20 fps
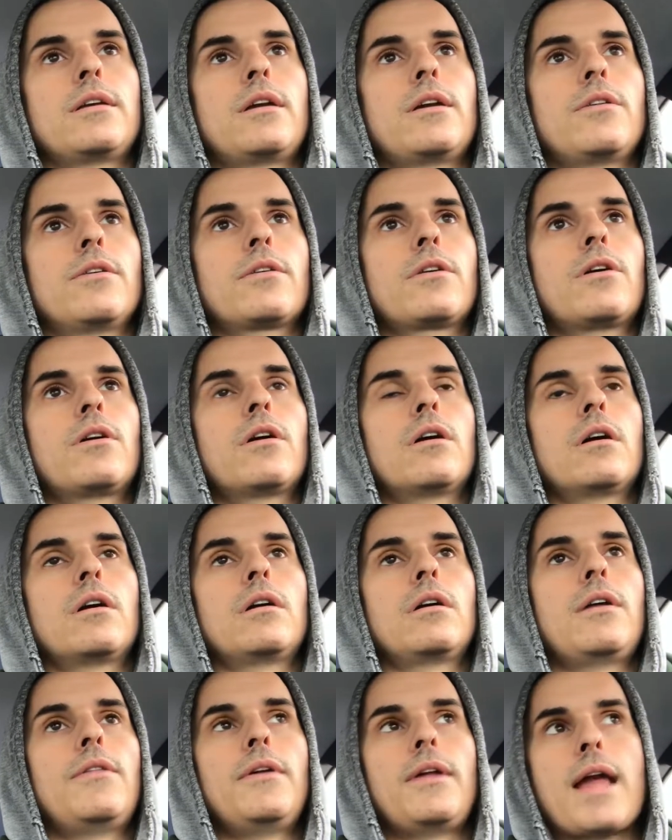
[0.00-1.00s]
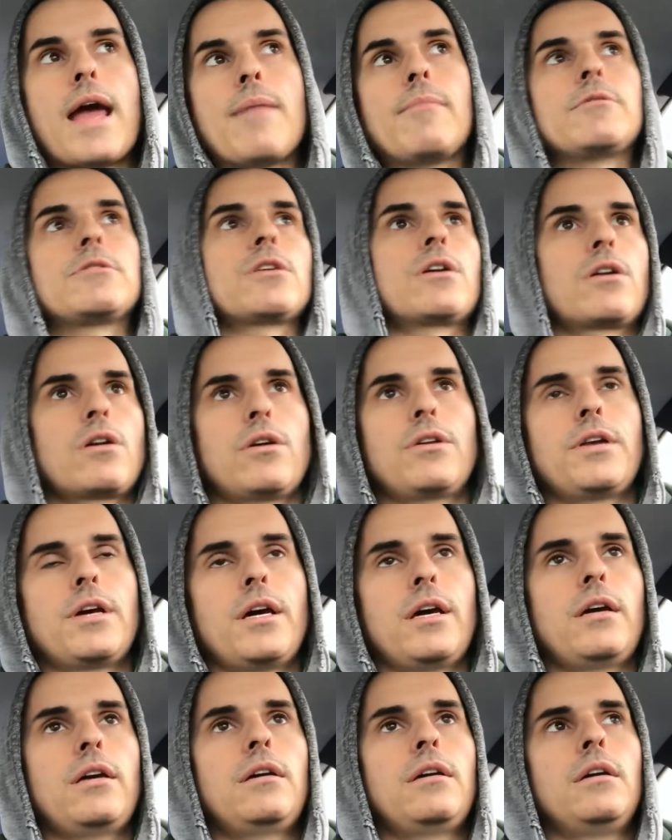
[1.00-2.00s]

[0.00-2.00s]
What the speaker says: another car, and then Amazon all day,